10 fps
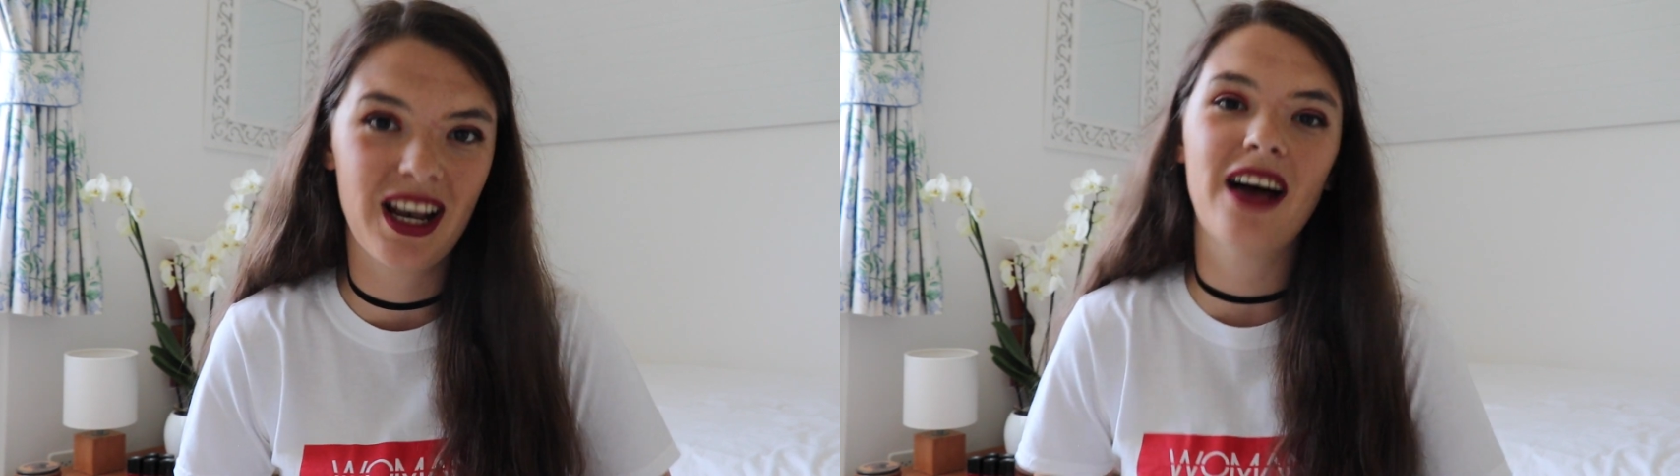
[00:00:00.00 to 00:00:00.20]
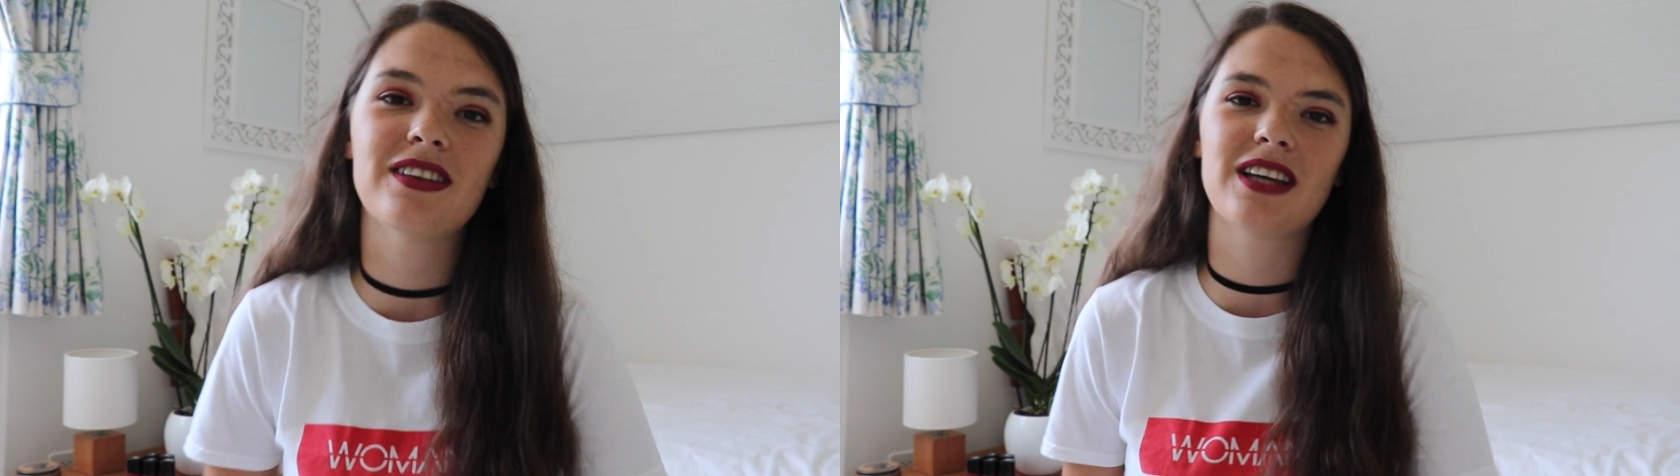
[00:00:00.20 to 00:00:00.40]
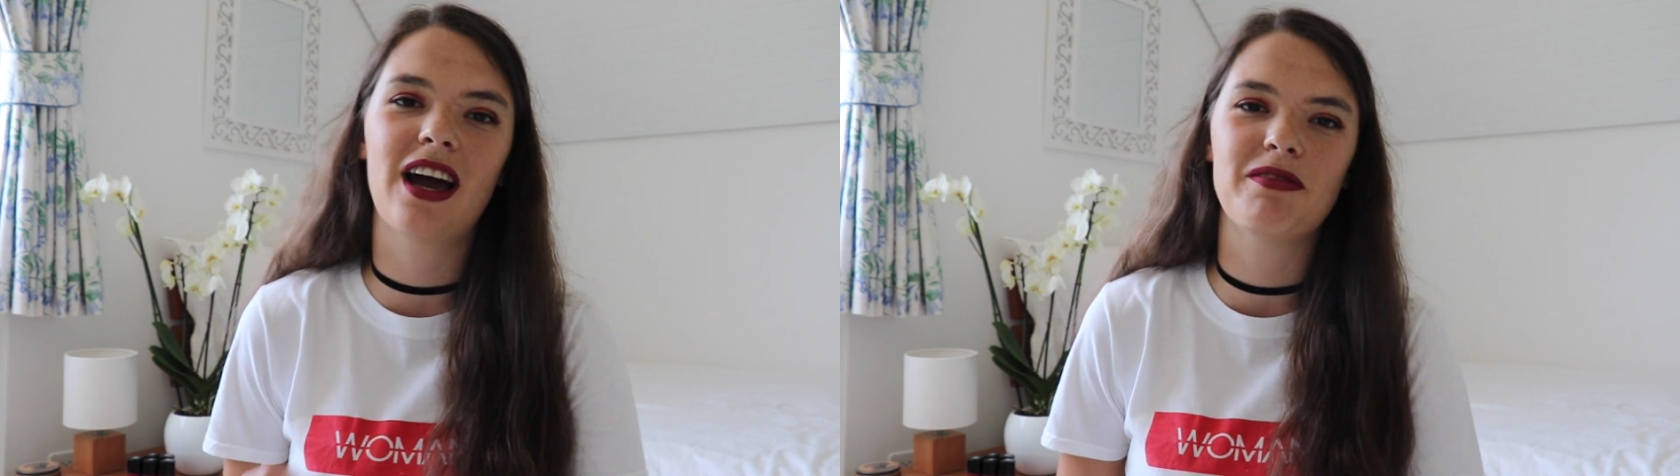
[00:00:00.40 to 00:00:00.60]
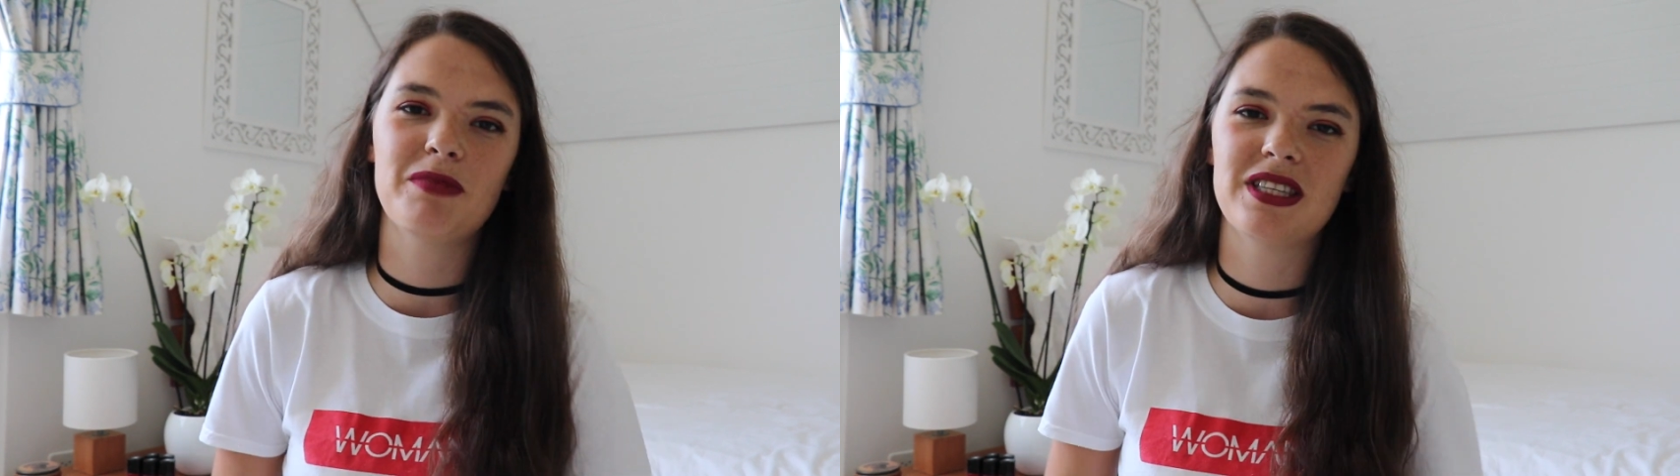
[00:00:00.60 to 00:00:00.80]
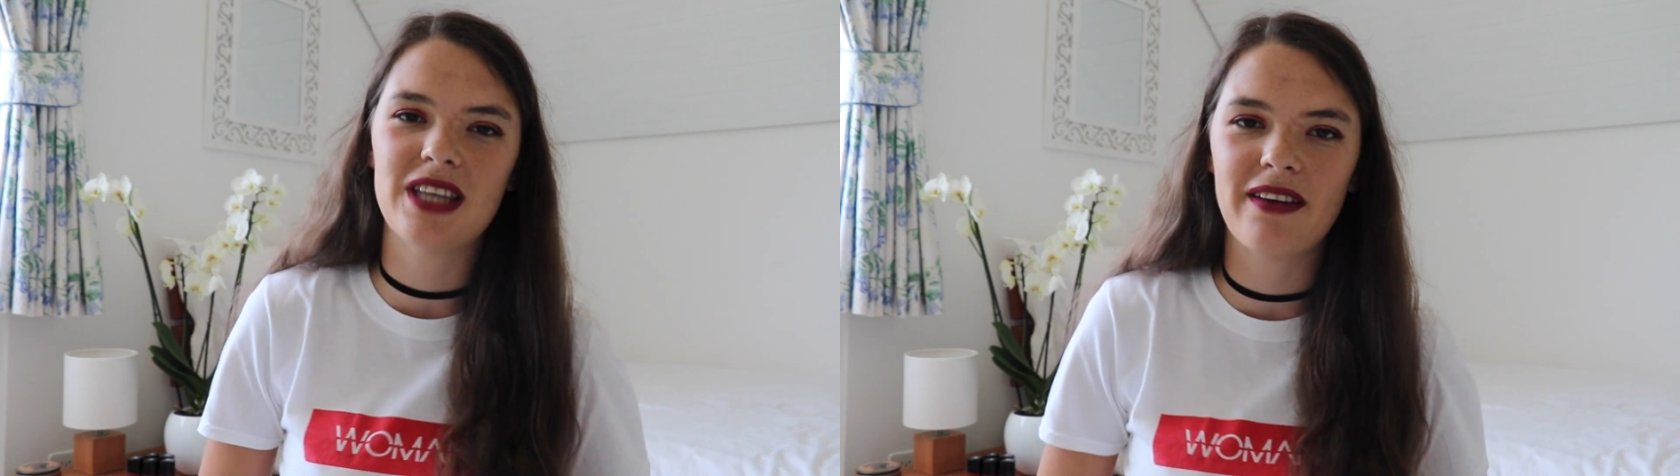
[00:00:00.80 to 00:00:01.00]
announced, I have
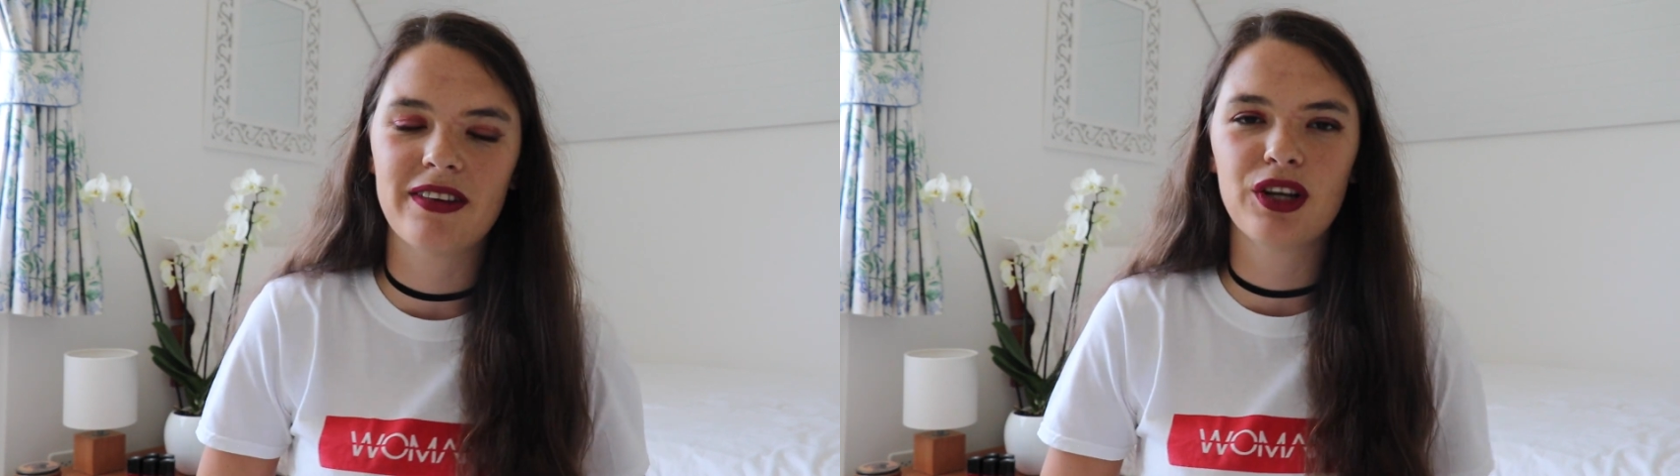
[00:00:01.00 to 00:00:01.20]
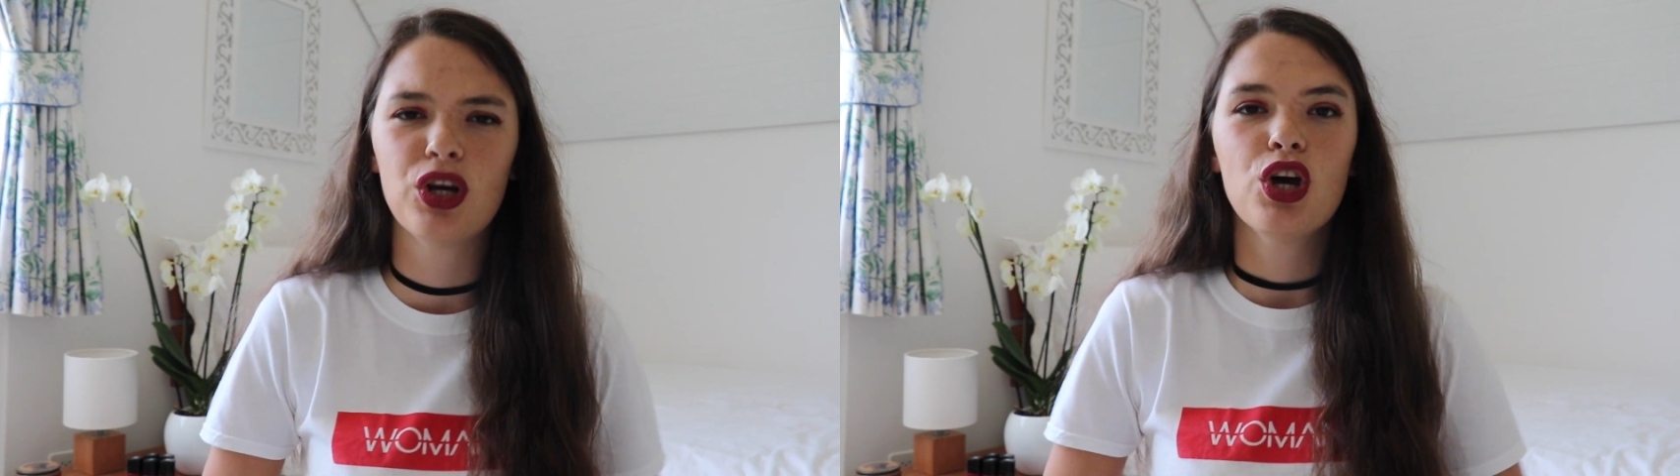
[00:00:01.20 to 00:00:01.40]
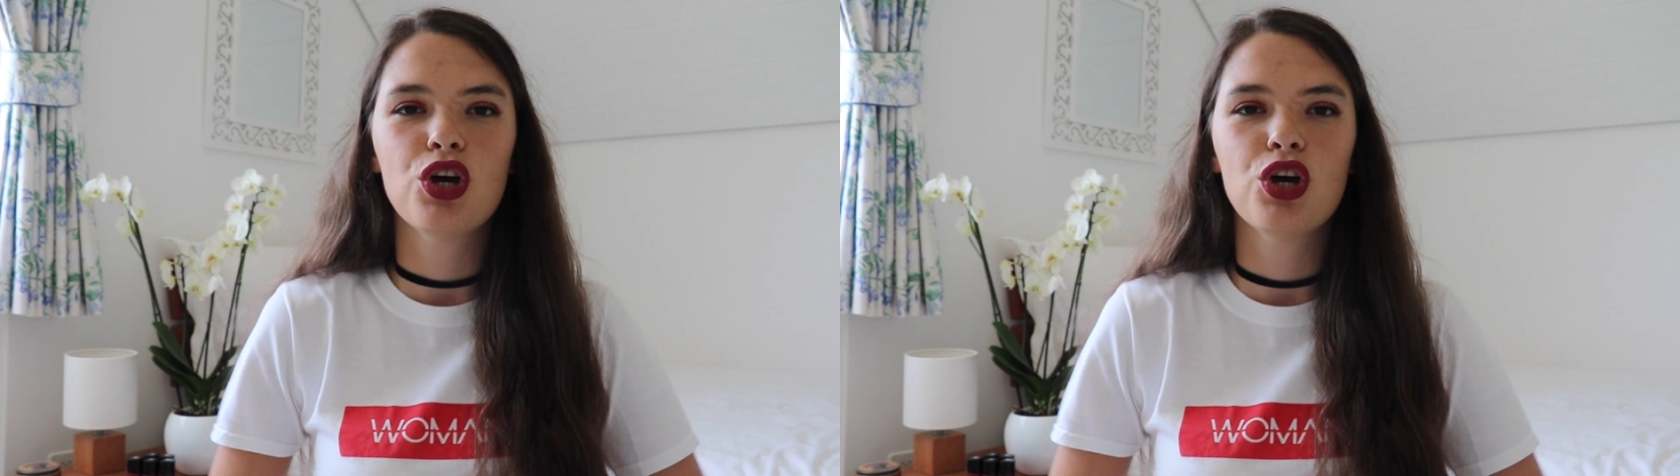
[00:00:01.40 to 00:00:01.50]
Miss Devon.